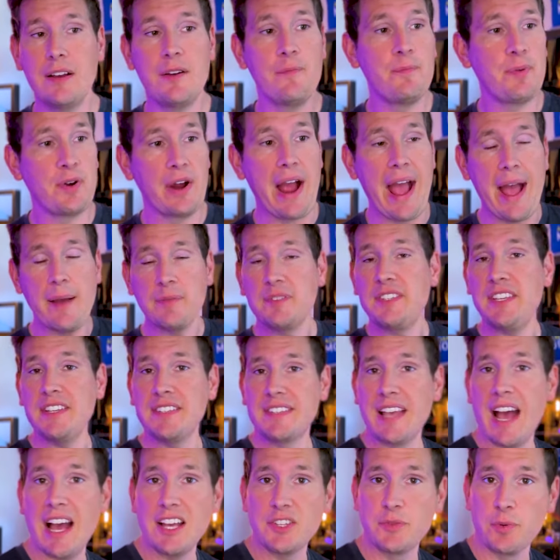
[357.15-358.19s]
Perhaps these
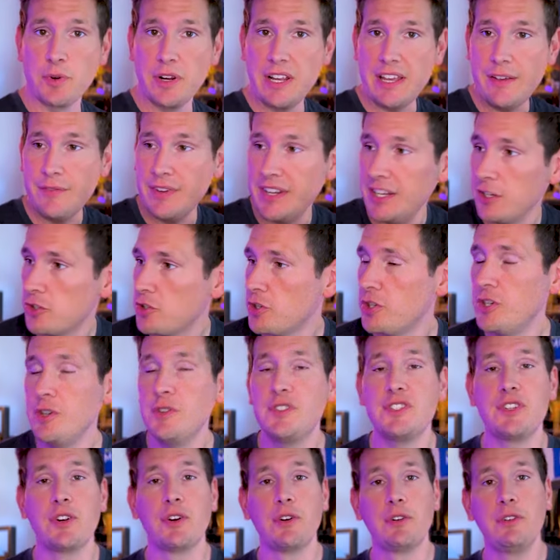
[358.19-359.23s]
guys were even
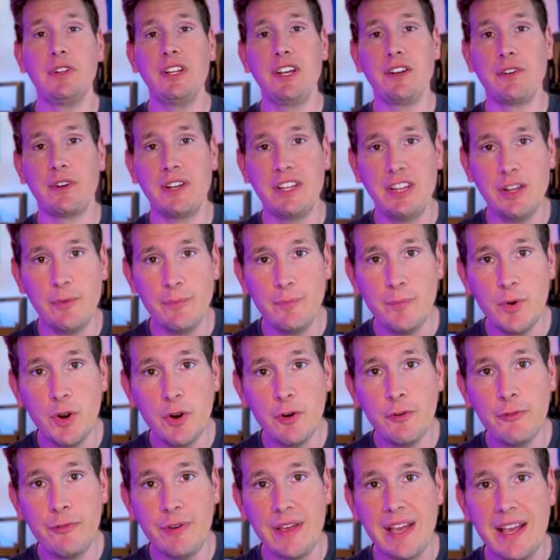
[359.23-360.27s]
introduced earlier in the
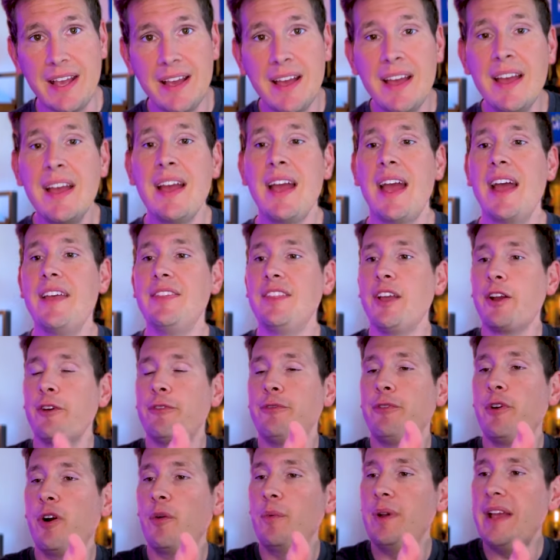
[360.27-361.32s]
movie, and
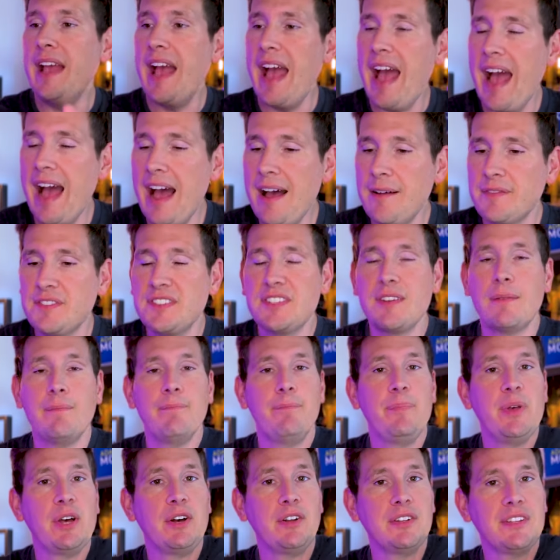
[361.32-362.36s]
therefore we have some
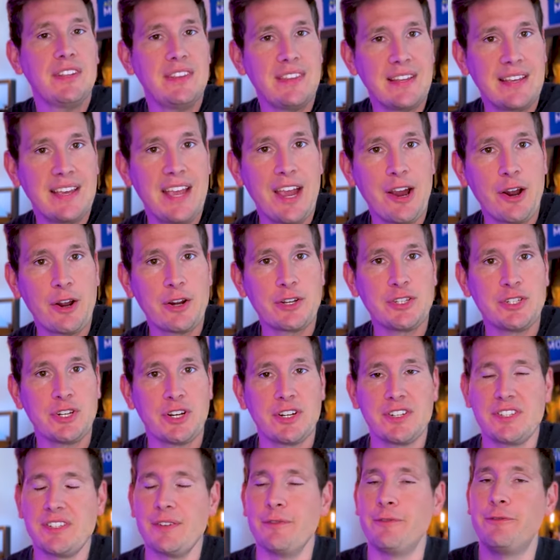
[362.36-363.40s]
build of the character,
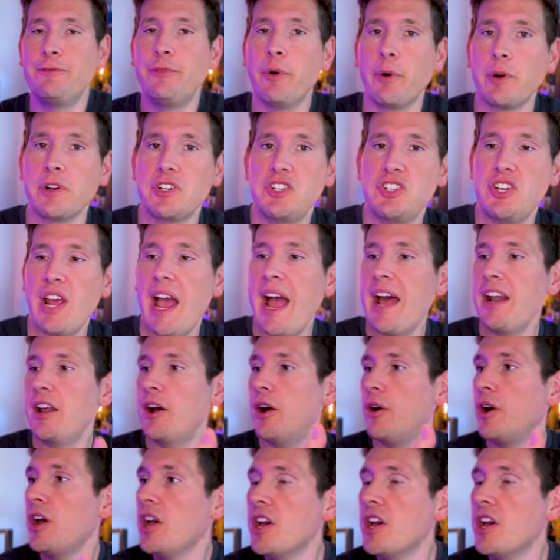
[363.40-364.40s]
some foreshadow